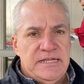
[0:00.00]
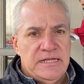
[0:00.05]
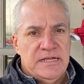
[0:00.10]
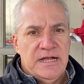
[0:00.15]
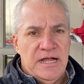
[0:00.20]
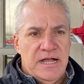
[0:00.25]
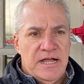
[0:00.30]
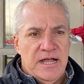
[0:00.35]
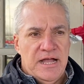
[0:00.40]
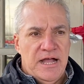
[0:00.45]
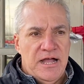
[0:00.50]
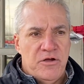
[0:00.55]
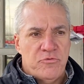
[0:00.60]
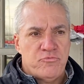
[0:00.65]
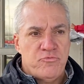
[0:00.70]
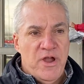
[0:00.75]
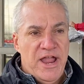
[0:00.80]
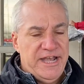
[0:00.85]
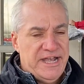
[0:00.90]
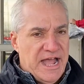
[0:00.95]

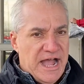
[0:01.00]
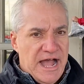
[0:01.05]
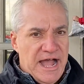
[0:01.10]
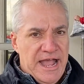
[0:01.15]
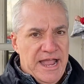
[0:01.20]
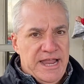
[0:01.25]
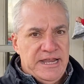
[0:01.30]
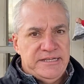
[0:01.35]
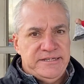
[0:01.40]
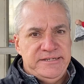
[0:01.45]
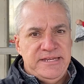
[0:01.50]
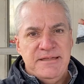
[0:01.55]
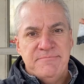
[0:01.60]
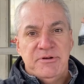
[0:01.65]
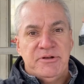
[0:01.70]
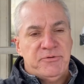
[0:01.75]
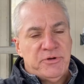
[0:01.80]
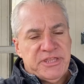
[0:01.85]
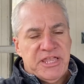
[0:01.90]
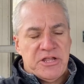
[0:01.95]
Redeye,
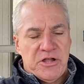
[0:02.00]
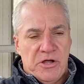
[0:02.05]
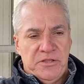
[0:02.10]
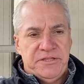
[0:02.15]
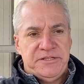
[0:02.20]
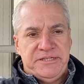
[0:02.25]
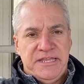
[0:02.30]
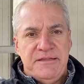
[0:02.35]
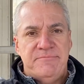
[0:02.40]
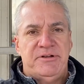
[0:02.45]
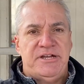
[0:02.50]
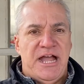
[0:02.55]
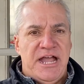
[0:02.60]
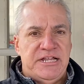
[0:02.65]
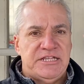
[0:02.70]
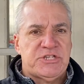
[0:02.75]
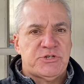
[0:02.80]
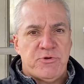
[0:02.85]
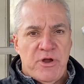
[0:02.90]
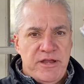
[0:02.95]
what they call the
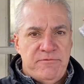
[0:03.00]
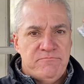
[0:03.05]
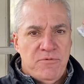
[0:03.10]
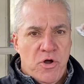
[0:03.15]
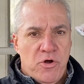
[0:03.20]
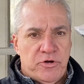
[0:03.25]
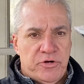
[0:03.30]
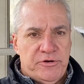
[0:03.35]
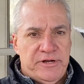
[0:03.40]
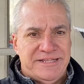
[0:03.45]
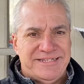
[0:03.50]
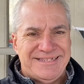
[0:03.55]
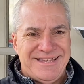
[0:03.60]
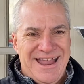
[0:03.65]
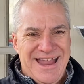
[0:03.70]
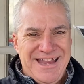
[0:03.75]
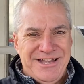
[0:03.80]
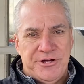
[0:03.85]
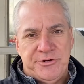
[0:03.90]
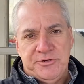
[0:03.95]
demonized crate motor. It's
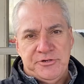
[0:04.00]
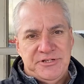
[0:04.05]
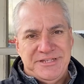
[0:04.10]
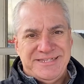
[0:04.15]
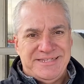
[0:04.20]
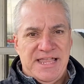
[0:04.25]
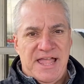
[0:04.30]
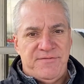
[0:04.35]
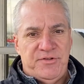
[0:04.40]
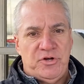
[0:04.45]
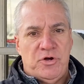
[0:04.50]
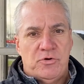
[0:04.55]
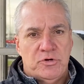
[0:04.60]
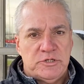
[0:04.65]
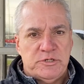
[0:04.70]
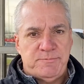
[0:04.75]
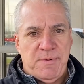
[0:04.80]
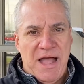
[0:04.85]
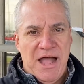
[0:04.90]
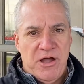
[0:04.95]
807
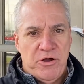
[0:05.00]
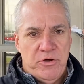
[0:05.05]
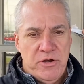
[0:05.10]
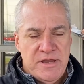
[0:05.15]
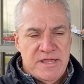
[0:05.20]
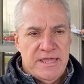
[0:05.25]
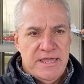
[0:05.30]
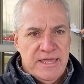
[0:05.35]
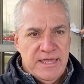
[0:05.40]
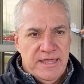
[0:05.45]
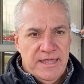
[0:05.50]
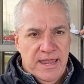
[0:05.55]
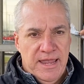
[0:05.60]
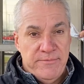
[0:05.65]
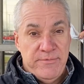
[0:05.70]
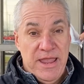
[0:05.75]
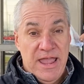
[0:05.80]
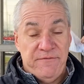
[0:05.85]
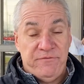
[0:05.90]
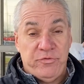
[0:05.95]
horsepower. And
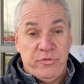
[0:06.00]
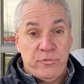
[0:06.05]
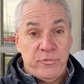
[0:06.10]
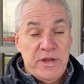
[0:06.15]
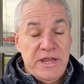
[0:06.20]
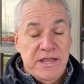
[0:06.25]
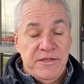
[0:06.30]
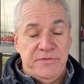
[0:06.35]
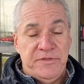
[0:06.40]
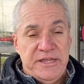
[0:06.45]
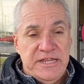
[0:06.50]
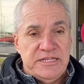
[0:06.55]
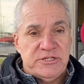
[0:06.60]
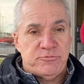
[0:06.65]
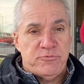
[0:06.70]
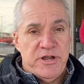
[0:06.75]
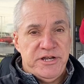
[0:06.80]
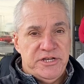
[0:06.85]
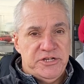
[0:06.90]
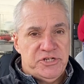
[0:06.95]
we have three of these
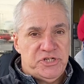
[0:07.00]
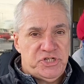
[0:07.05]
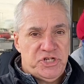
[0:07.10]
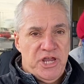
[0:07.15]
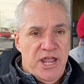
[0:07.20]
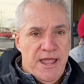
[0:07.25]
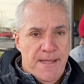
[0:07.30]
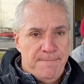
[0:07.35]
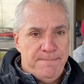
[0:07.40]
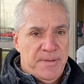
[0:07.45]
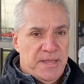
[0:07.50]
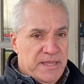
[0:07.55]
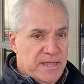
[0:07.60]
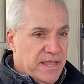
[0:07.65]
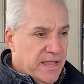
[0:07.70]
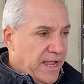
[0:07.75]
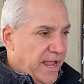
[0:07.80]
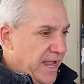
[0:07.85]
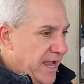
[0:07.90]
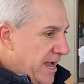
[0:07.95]
ready to ship,
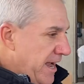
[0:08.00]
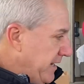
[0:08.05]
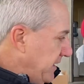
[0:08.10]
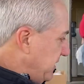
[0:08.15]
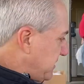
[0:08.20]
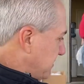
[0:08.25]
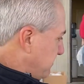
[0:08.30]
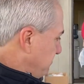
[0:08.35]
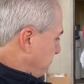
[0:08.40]
and it's